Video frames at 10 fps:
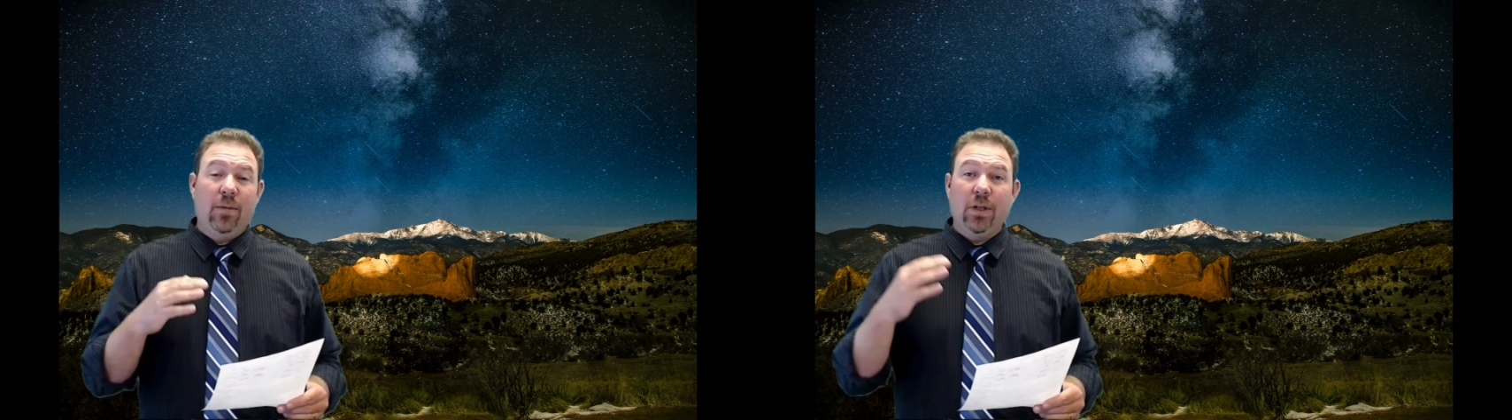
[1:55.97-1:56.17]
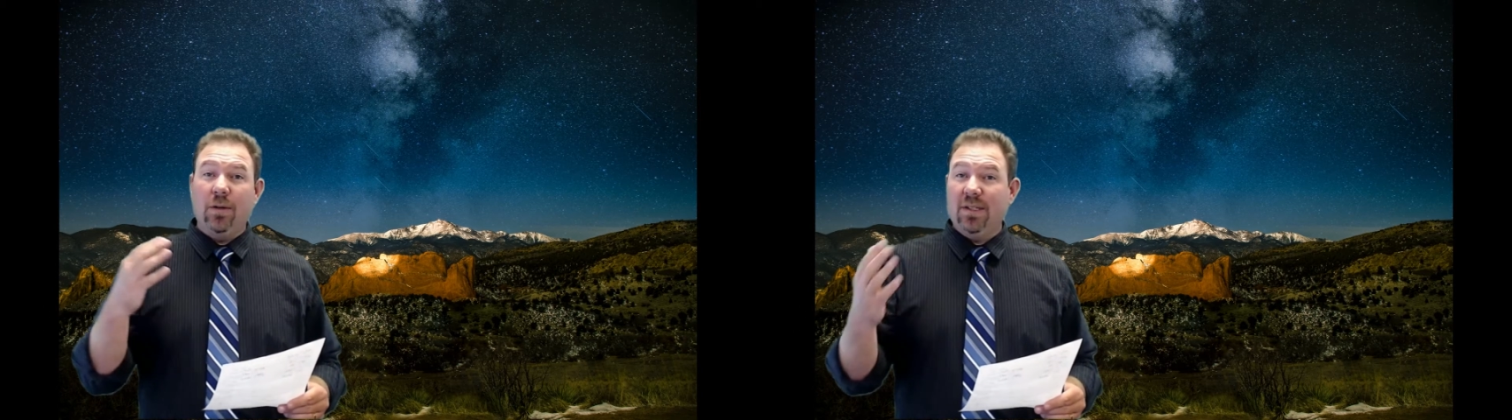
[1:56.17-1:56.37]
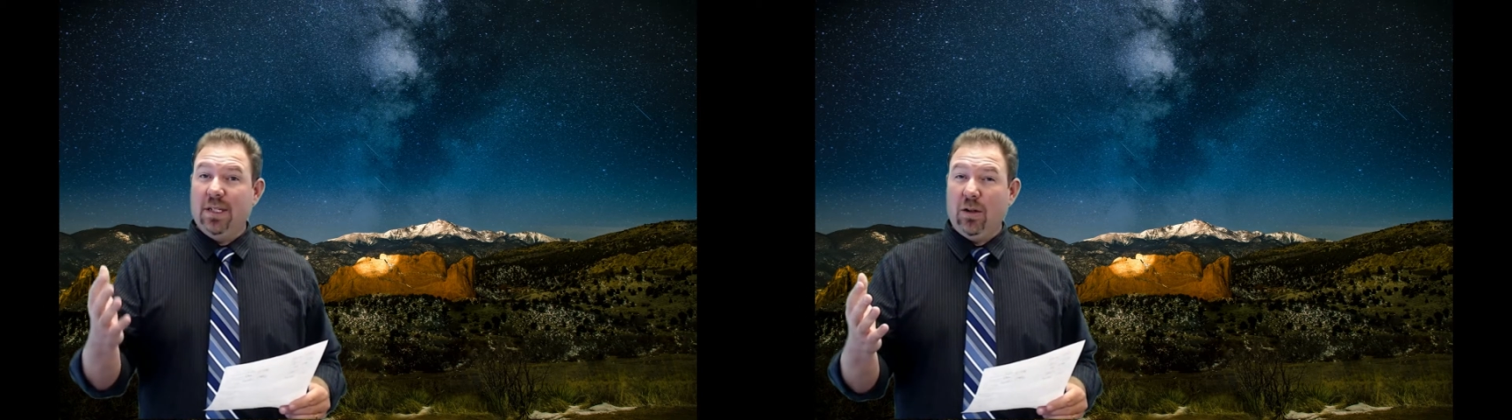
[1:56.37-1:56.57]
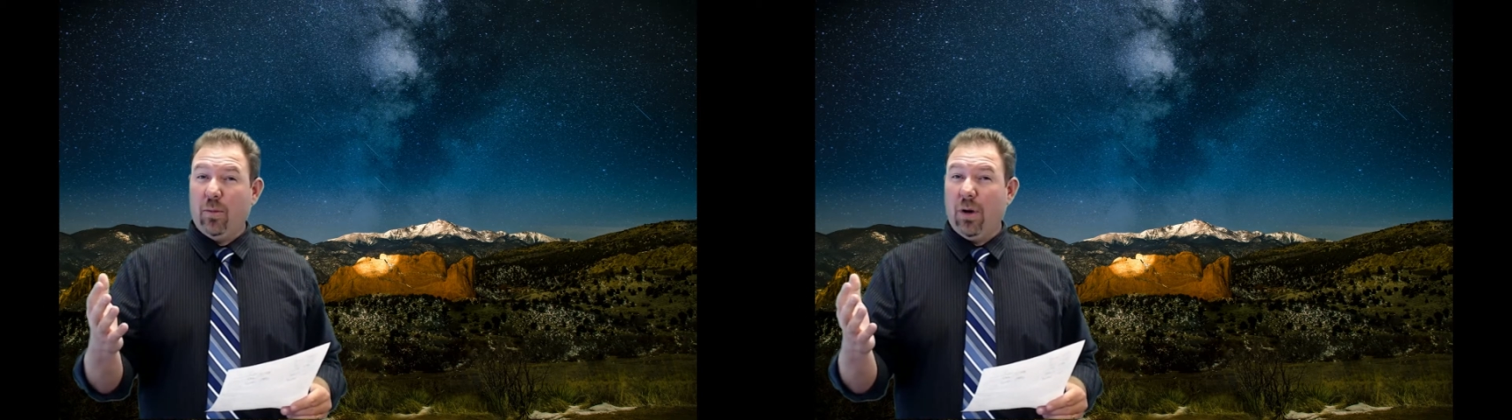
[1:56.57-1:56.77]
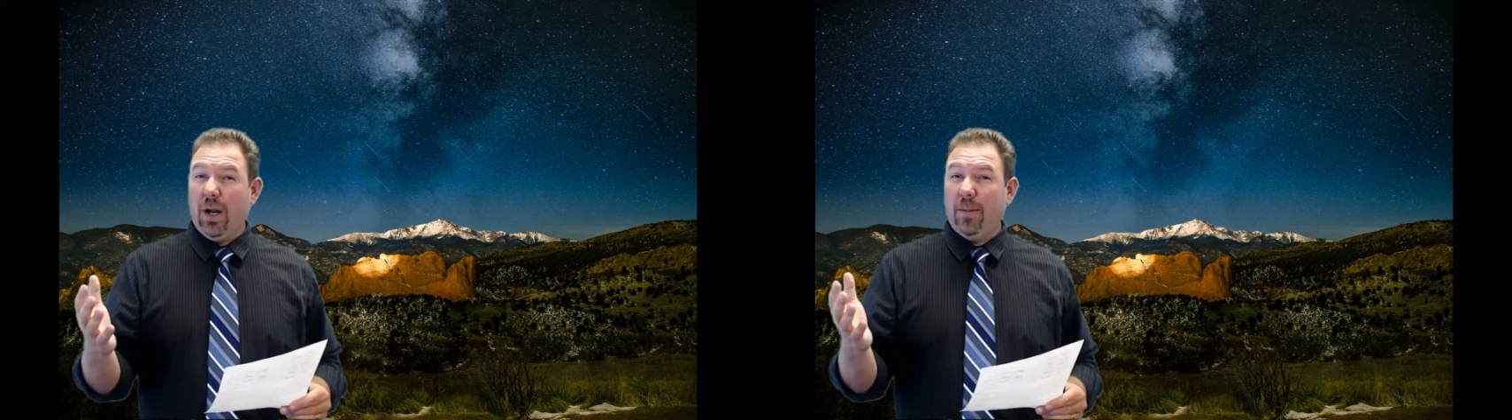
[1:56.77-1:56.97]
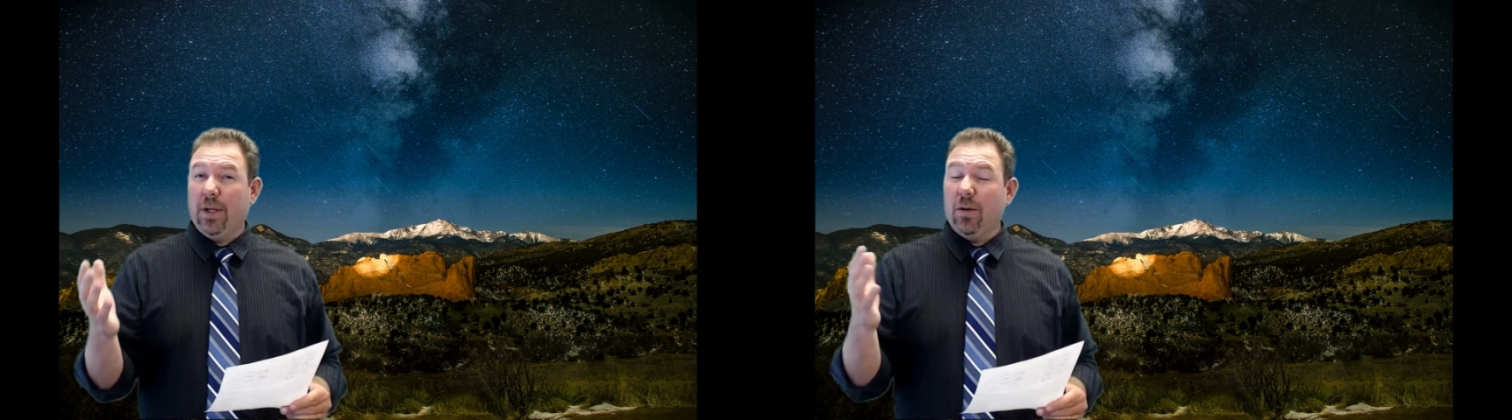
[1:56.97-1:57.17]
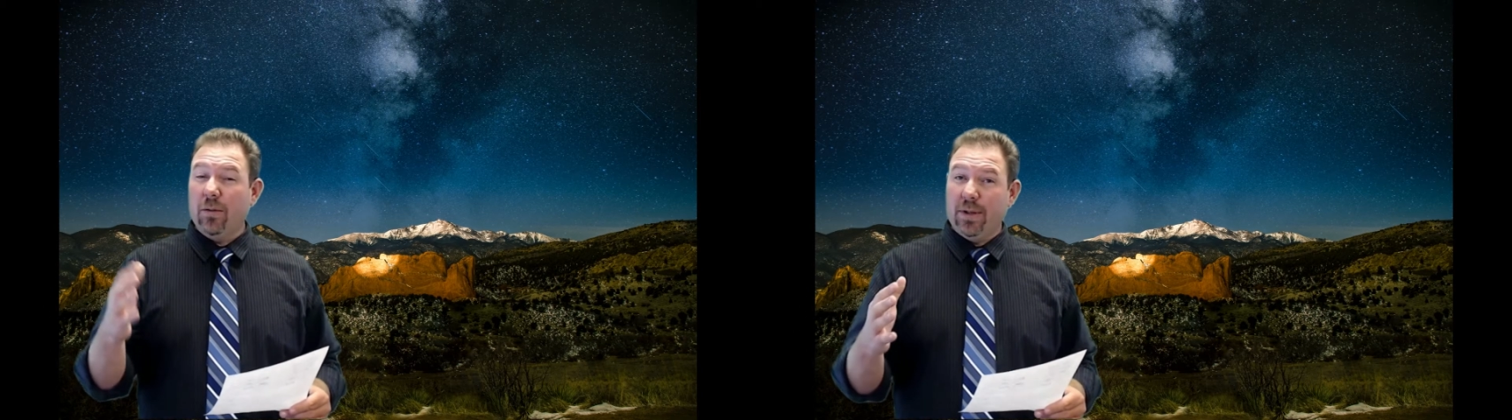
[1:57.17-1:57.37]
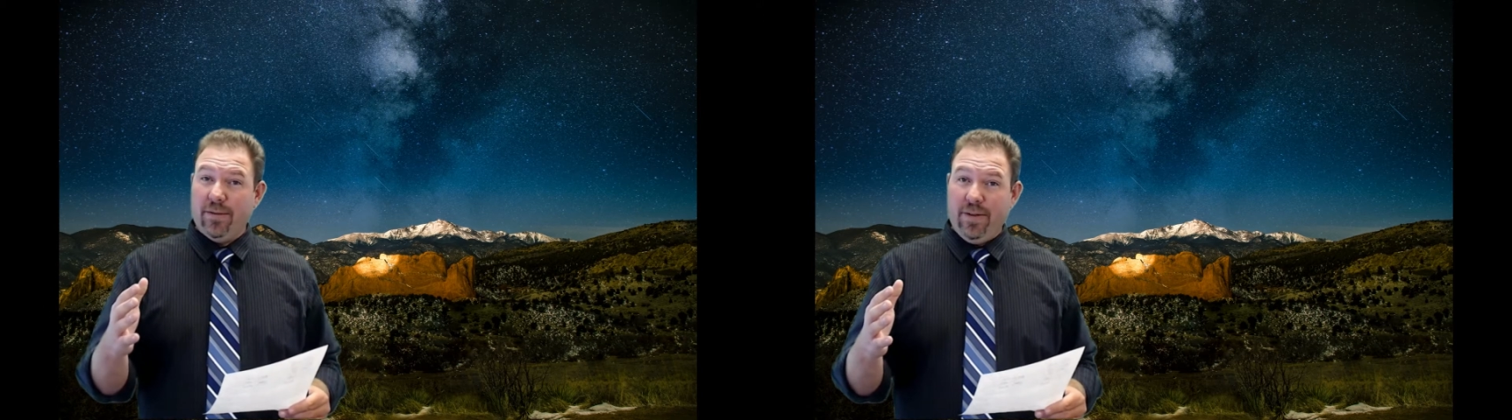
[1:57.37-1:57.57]
when you go to sell the property
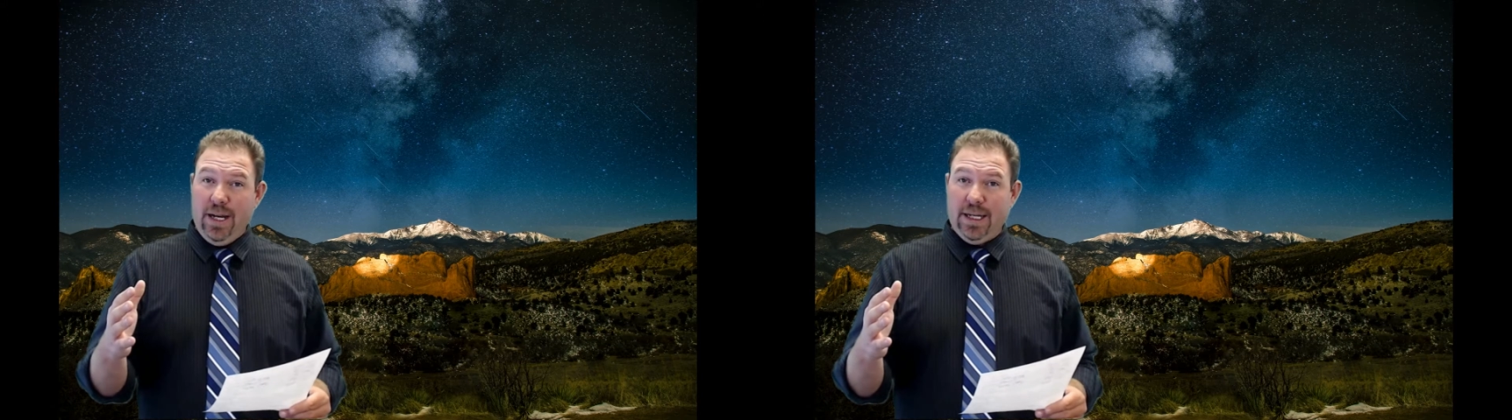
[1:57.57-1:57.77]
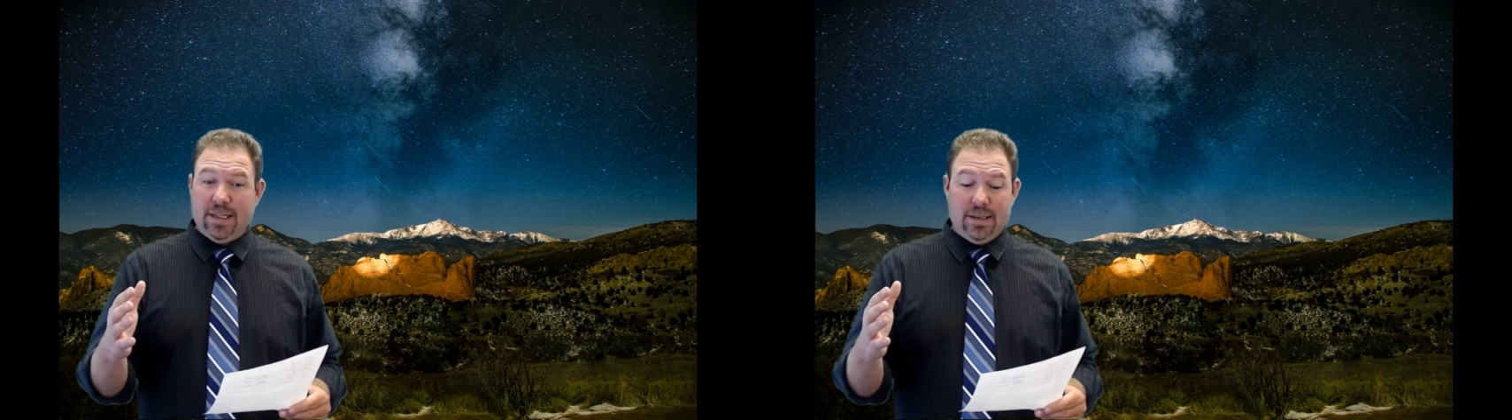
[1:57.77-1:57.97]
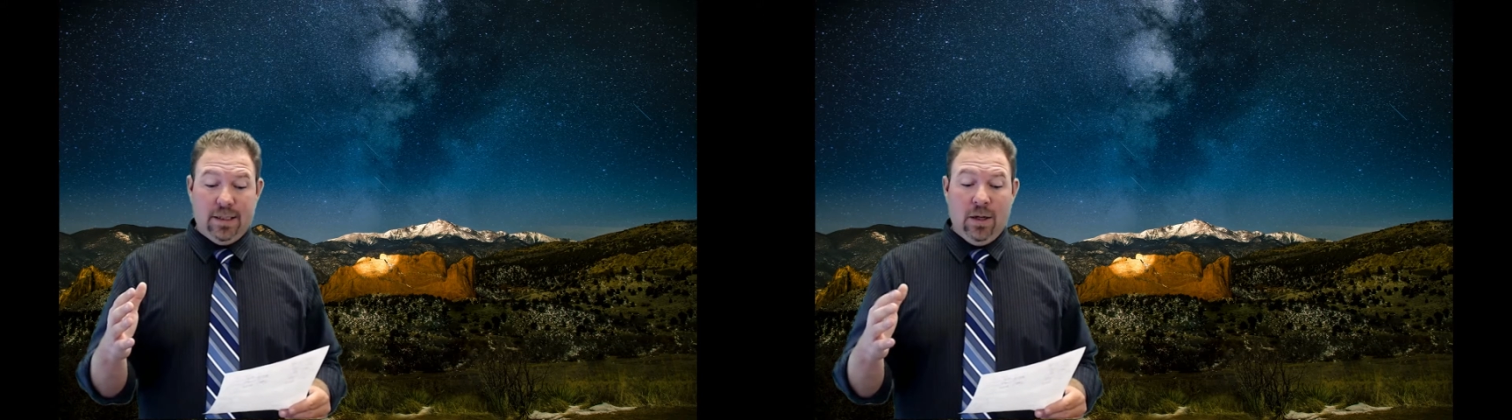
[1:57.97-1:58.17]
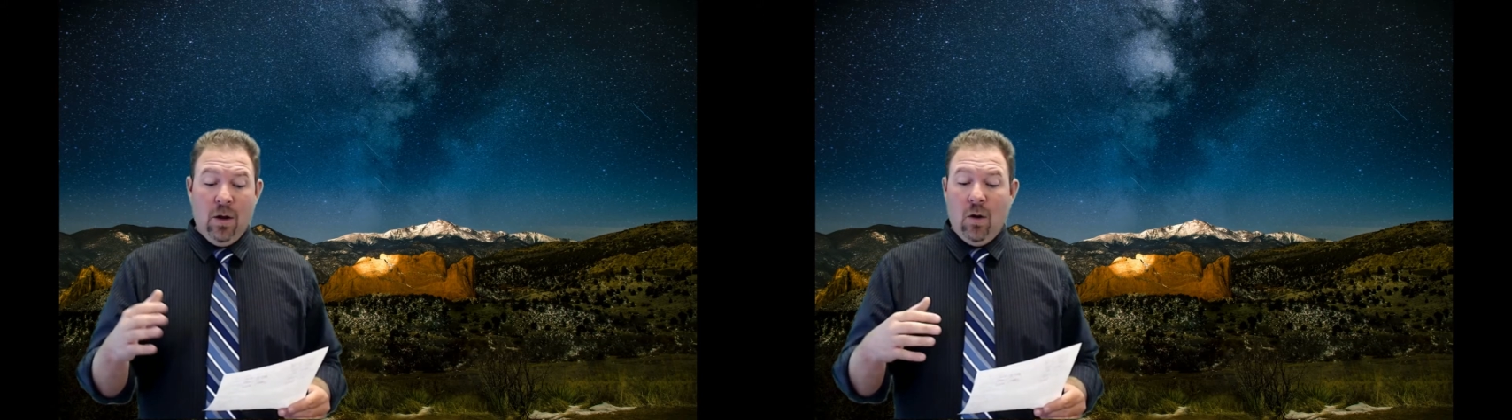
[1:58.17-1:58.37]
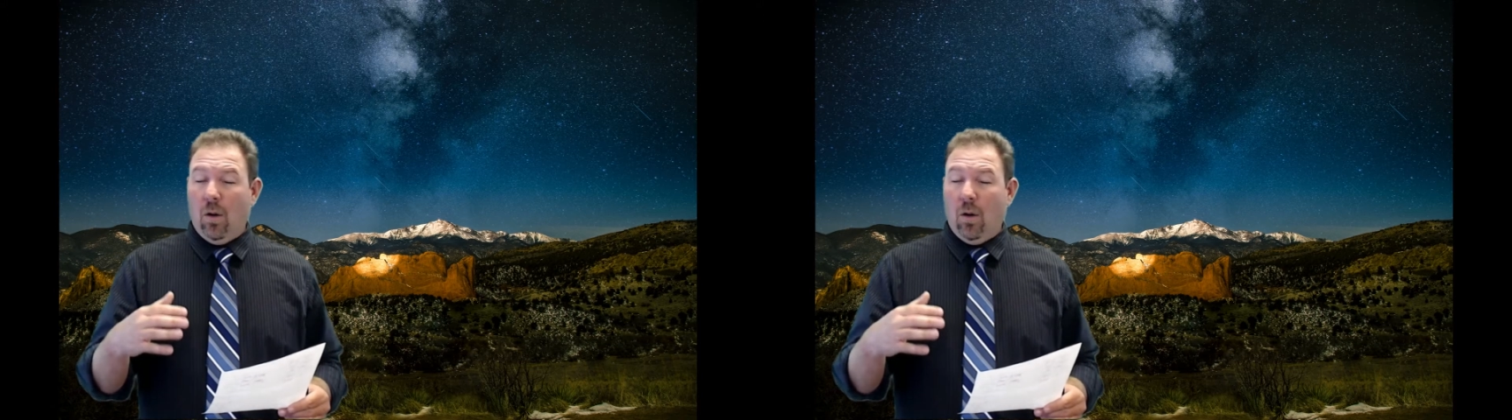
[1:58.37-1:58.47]
or refinance it,